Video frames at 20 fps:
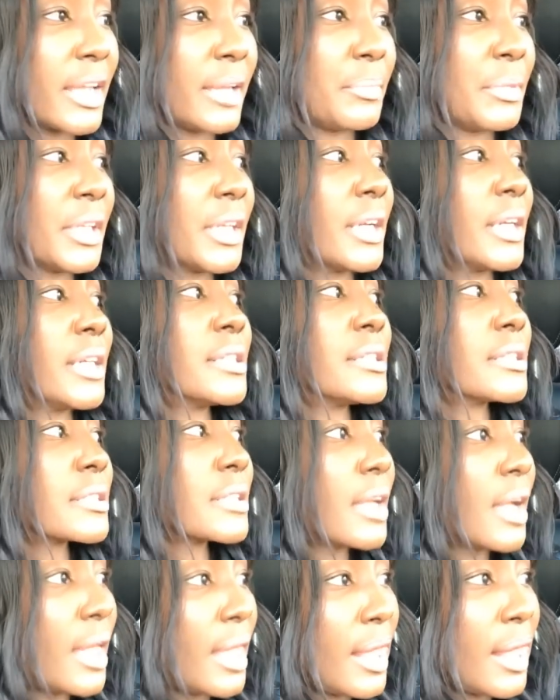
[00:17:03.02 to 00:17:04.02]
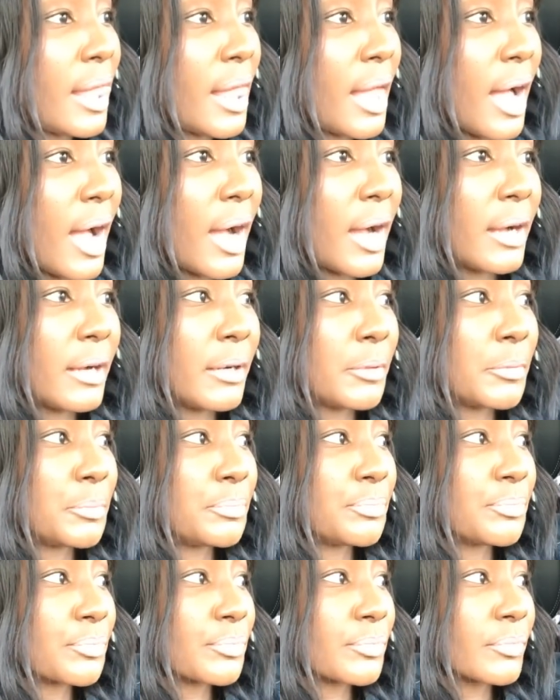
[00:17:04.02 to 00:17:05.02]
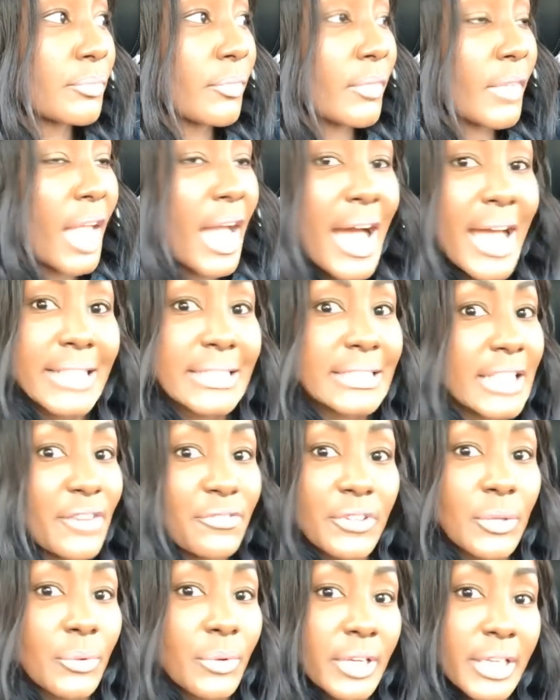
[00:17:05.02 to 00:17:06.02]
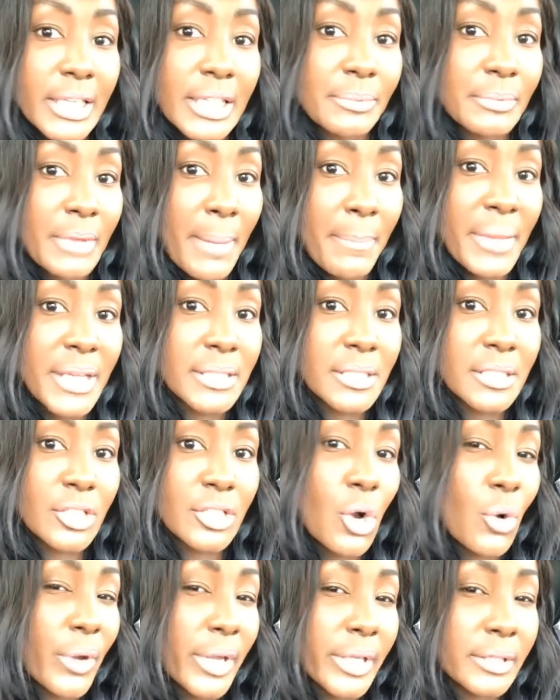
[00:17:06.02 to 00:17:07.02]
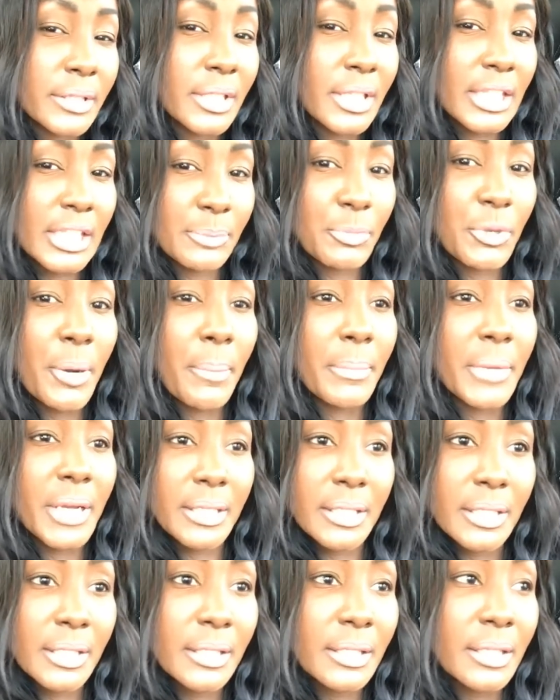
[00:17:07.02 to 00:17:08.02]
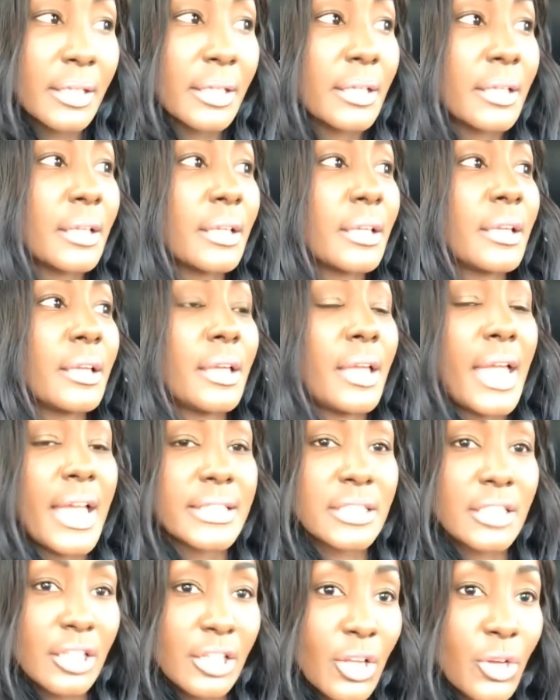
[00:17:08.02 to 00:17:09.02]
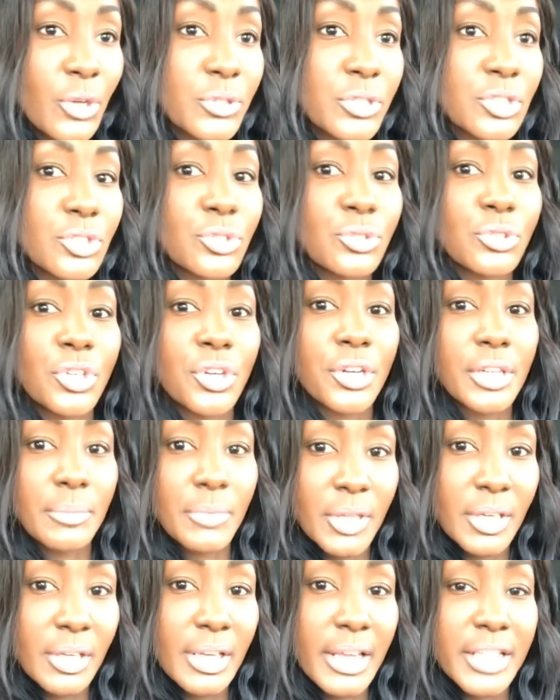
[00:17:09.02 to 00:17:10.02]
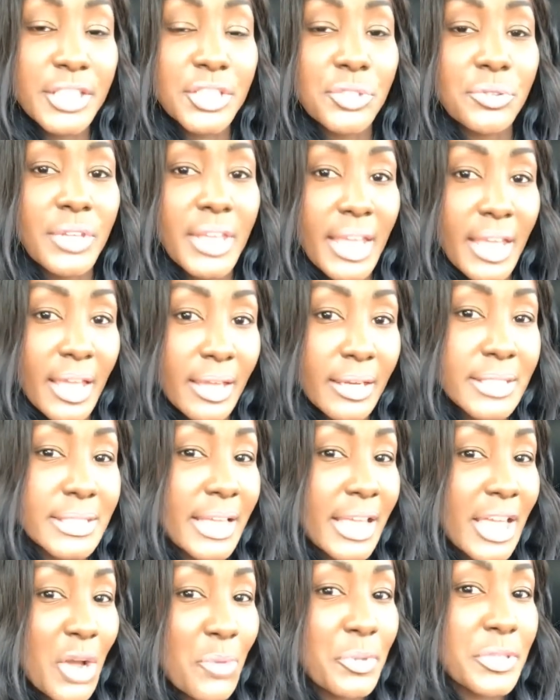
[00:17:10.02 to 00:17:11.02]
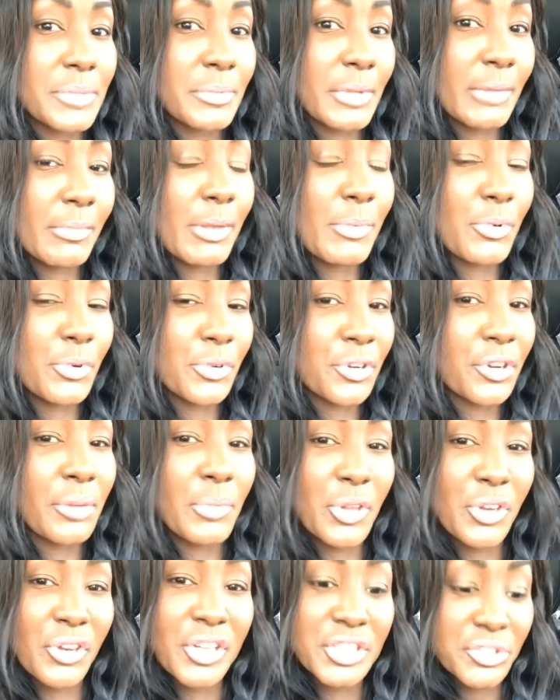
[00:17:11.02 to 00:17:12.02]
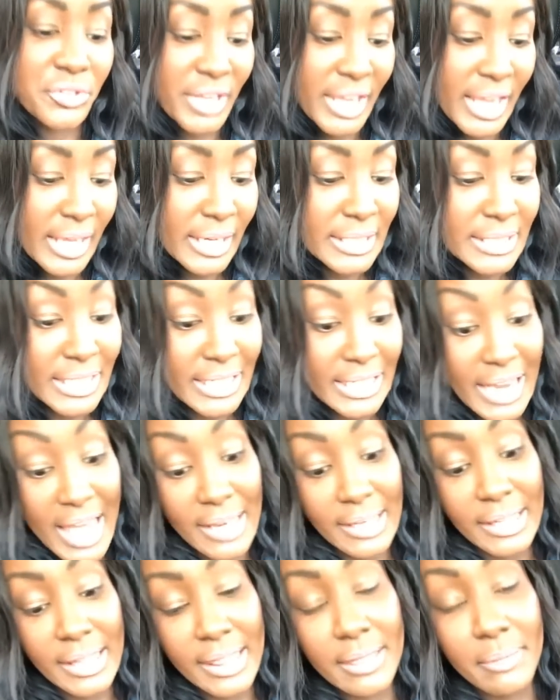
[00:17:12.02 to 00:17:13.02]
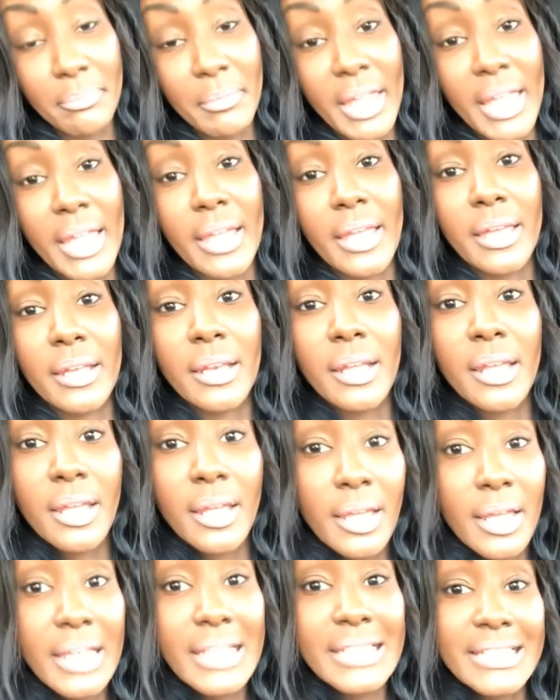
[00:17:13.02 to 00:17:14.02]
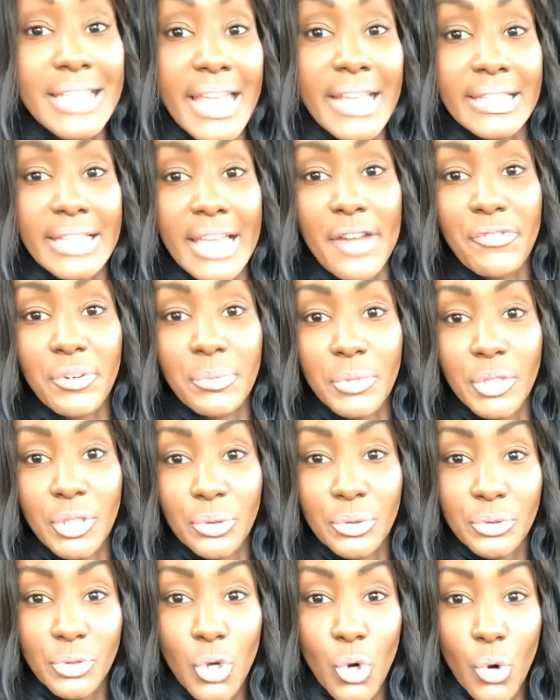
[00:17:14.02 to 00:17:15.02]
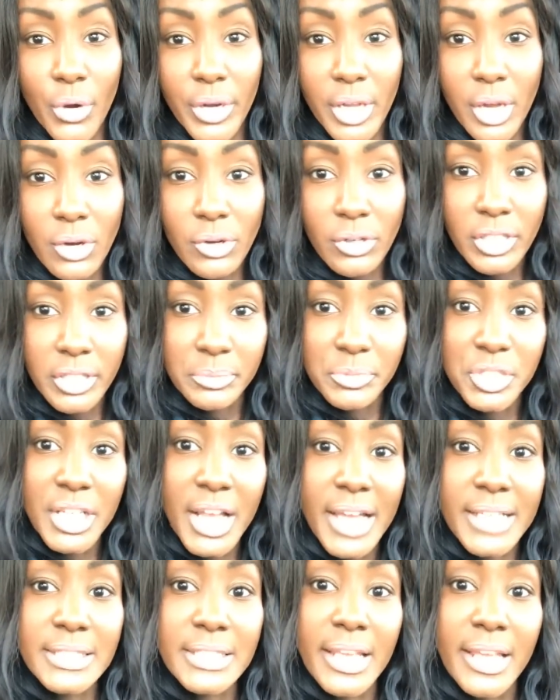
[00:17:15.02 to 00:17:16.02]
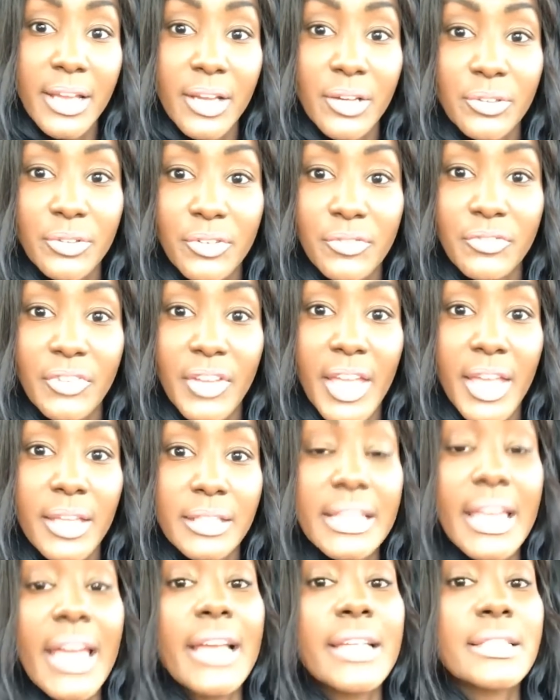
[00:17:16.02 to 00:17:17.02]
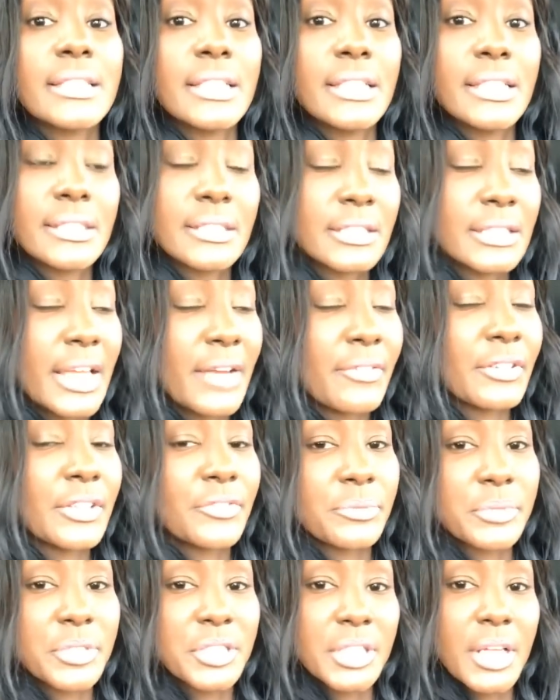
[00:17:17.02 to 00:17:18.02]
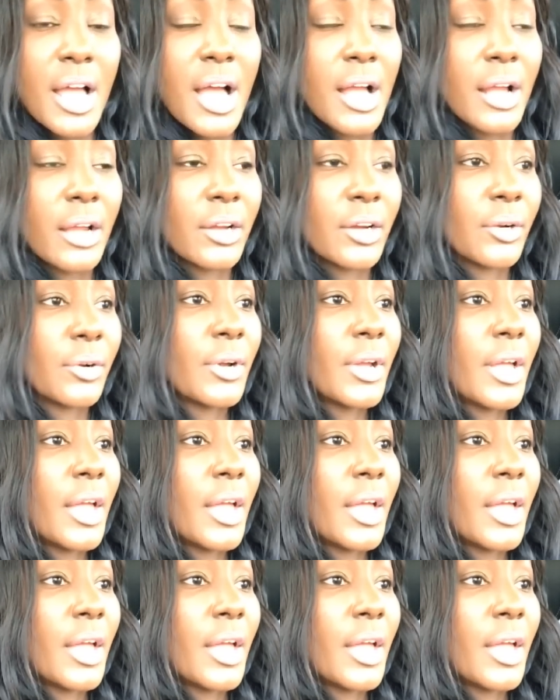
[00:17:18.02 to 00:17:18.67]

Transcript: because I definitely want to keep that message going, to keep your money as close to your community as you can and to help as many people in your community as you can and to not let the man take that from you. Corey Holcomb, Chi-Town vet. Yes, he is definitely from Chicago.